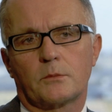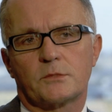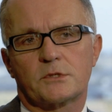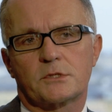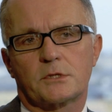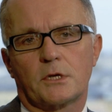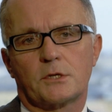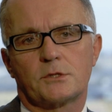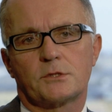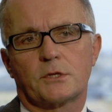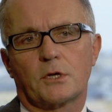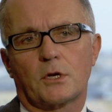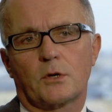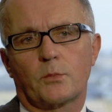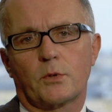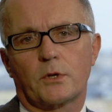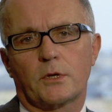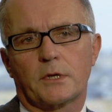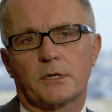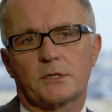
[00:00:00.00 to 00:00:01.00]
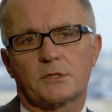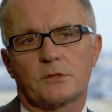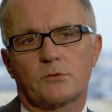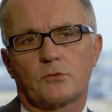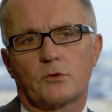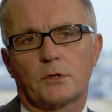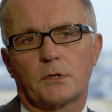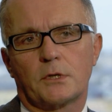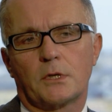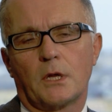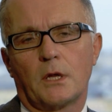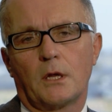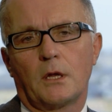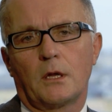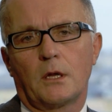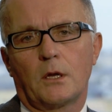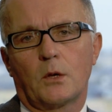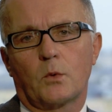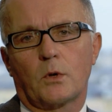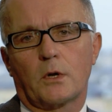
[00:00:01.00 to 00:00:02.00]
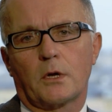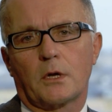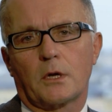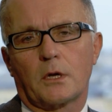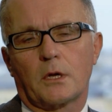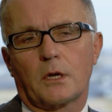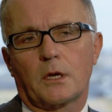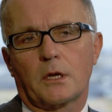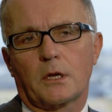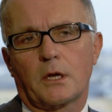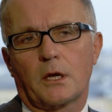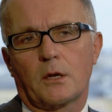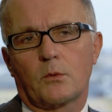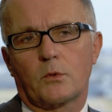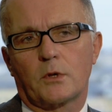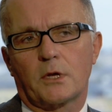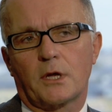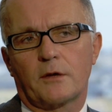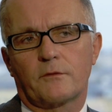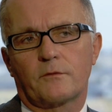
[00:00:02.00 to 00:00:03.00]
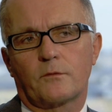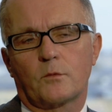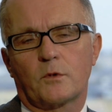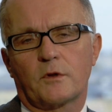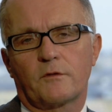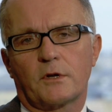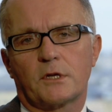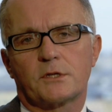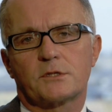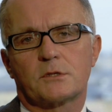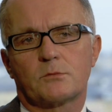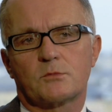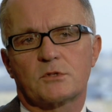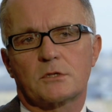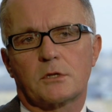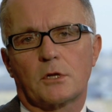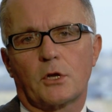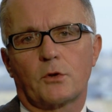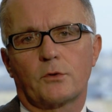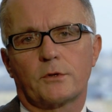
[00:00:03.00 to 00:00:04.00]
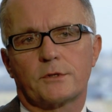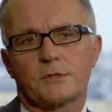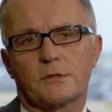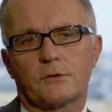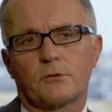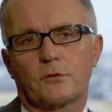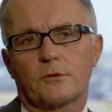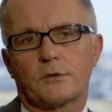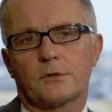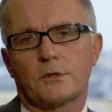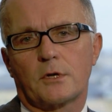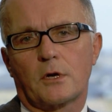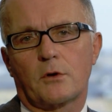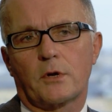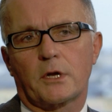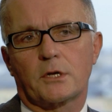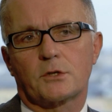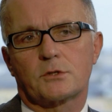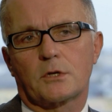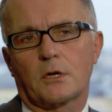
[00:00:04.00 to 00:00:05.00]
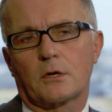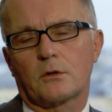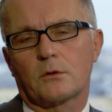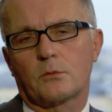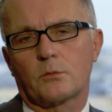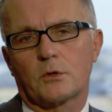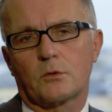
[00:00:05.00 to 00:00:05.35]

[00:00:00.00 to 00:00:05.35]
Sage ERP X3, where again we've had some slowness through the direct channel,